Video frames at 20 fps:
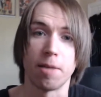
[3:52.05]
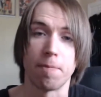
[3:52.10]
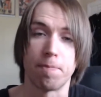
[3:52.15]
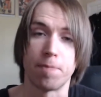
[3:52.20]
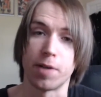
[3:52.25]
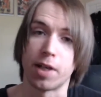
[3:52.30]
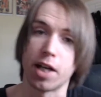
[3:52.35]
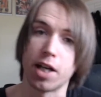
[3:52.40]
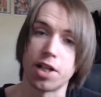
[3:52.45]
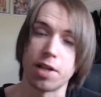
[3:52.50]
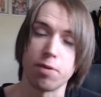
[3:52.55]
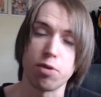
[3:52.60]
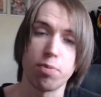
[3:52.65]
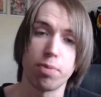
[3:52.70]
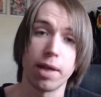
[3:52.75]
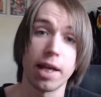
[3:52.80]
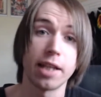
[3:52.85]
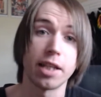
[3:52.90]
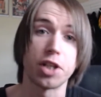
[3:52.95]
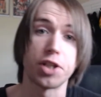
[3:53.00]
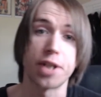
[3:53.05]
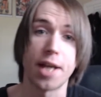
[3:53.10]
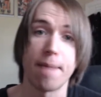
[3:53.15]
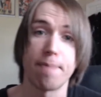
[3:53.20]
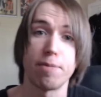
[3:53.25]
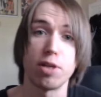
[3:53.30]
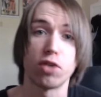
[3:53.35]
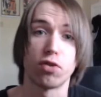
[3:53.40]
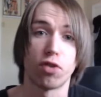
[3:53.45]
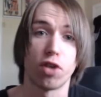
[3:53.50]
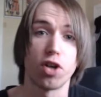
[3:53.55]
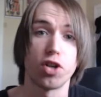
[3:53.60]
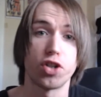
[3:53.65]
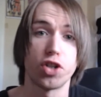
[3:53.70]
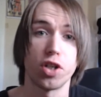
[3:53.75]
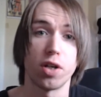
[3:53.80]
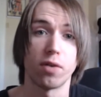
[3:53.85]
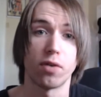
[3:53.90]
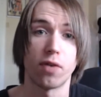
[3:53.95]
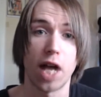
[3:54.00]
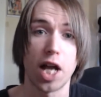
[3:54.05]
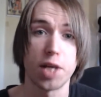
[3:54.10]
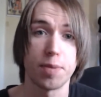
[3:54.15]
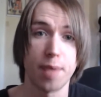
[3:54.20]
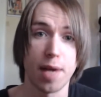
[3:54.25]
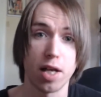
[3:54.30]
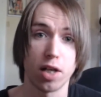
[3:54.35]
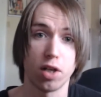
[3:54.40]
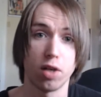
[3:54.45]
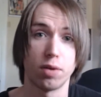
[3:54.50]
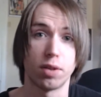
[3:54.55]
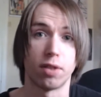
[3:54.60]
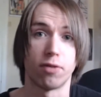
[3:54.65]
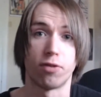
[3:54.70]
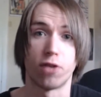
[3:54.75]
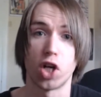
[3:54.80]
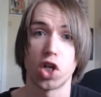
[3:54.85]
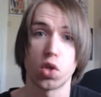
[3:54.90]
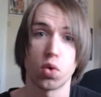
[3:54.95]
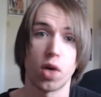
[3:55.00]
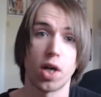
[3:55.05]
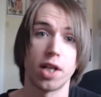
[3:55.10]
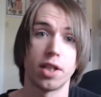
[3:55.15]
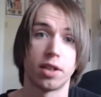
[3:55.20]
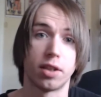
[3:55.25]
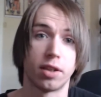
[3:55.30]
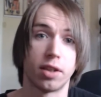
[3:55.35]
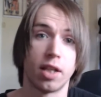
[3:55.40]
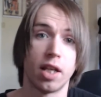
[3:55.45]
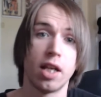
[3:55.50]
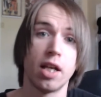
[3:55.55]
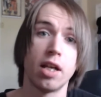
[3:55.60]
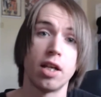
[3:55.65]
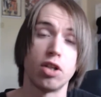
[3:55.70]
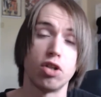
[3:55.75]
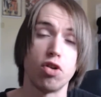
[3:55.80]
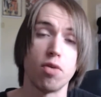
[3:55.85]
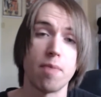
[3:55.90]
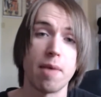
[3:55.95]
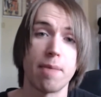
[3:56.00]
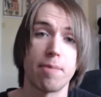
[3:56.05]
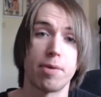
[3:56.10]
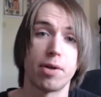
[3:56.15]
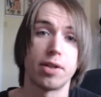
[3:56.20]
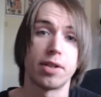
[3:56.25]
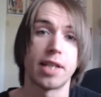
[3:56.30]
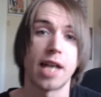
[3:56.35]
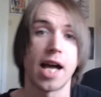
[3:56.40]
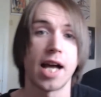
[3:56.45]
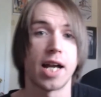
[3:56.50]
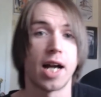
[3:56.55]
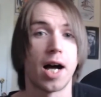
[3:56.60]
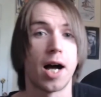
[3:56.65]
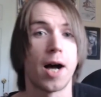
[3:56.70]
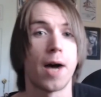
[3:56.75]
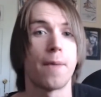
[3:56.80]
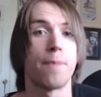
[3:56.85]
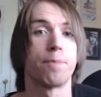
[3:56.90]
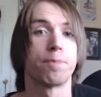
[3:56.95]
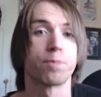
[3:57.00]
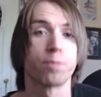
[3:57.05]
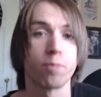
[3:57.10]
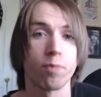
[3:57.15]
because if you play the Japanese version of Crash Bandicoot, the first one, you remember that um,